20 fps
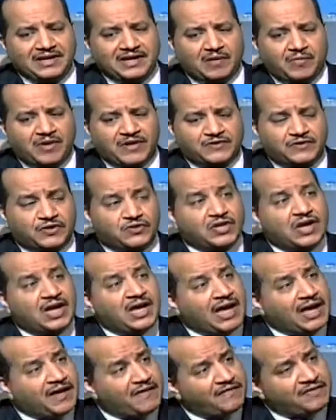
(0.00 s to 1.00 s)
building
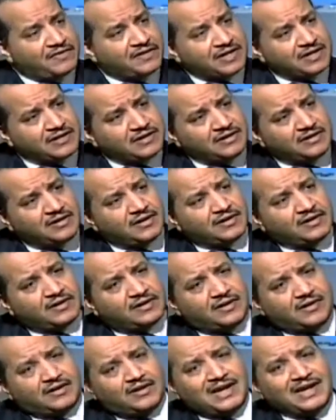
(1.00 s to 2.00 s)
capacities, and
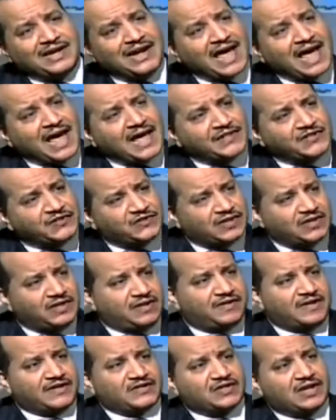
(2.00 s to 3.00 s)
then
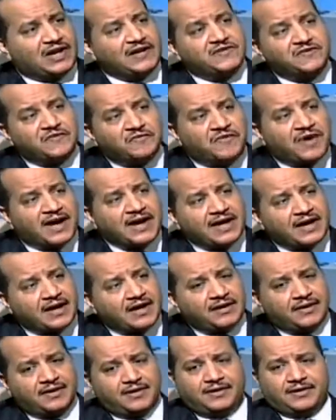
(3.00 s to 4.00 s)
enhancing the skills
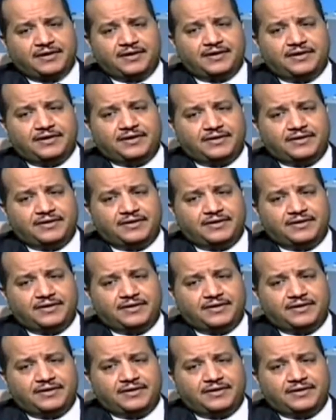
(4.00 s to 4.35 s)
via